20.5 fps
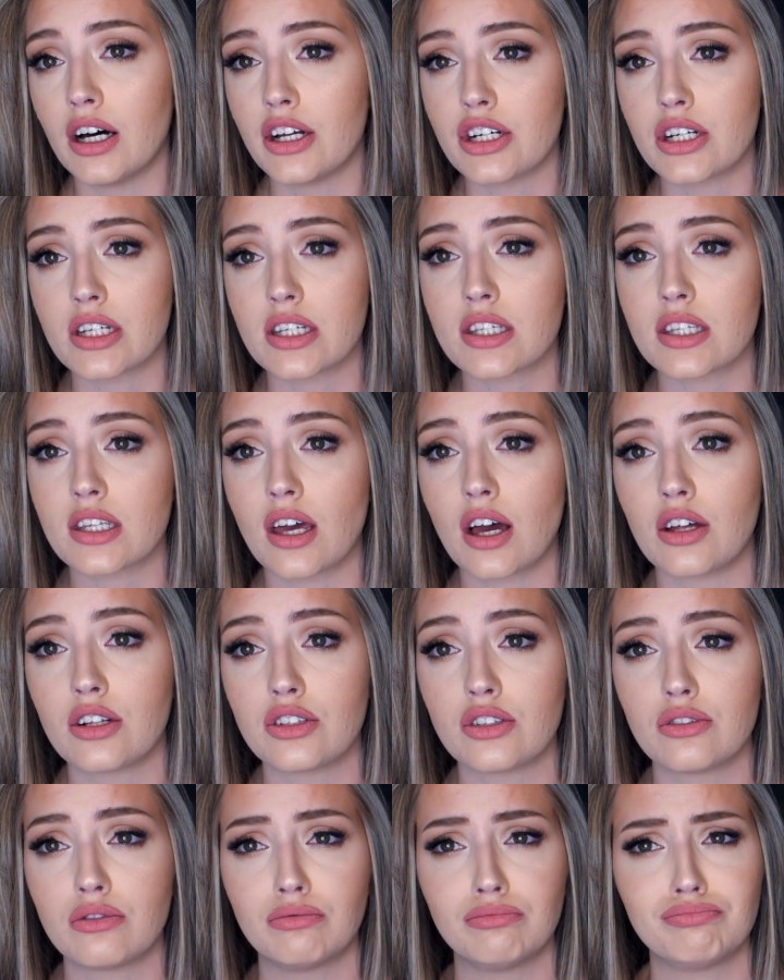just
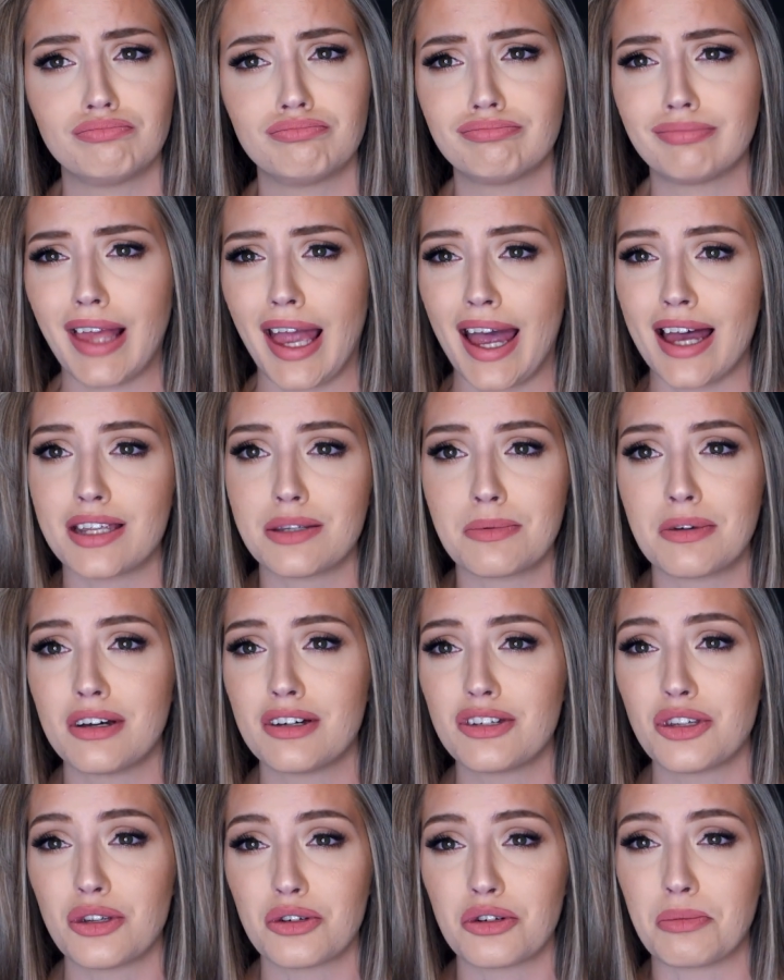ask me
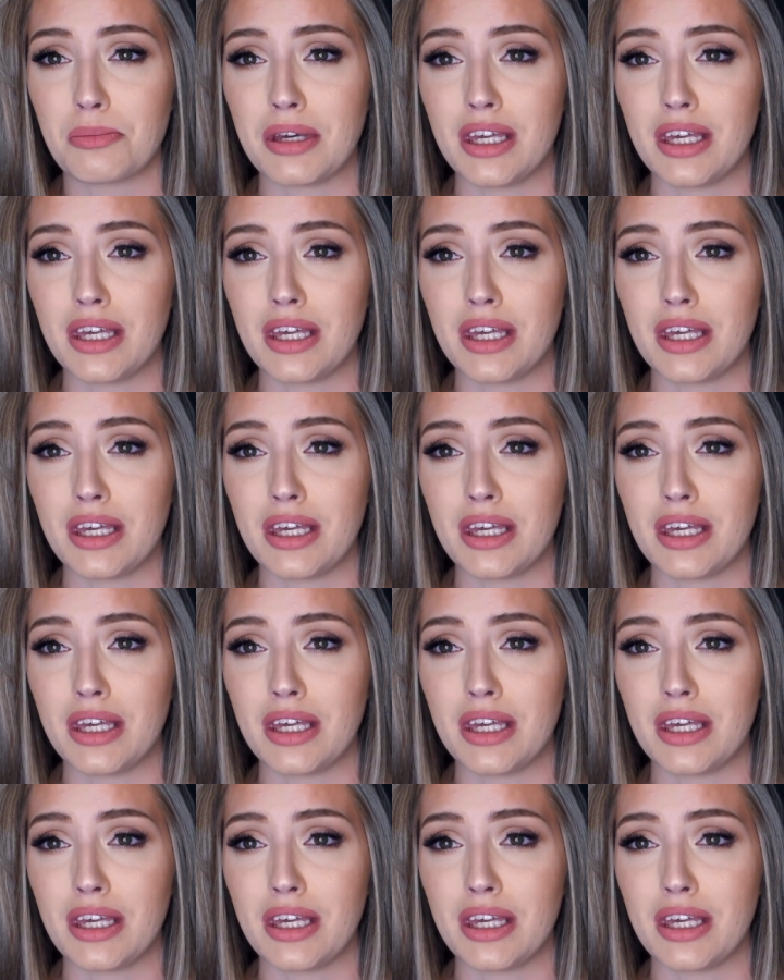on social